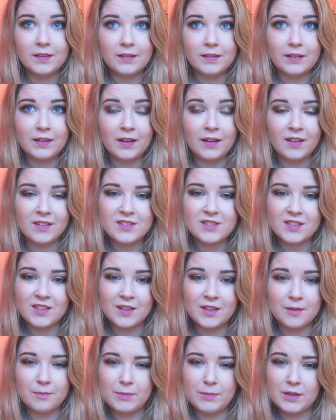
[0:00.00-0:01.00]
yeah, I just
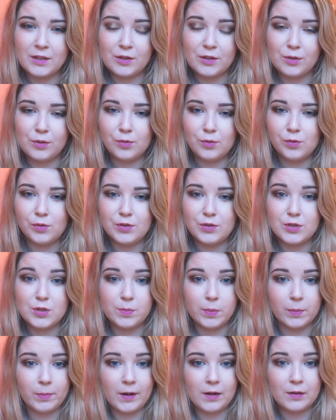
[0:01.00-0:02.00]
think it'd be a cool
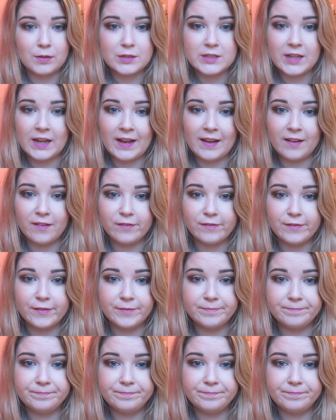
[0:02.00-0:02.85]
superpower to have.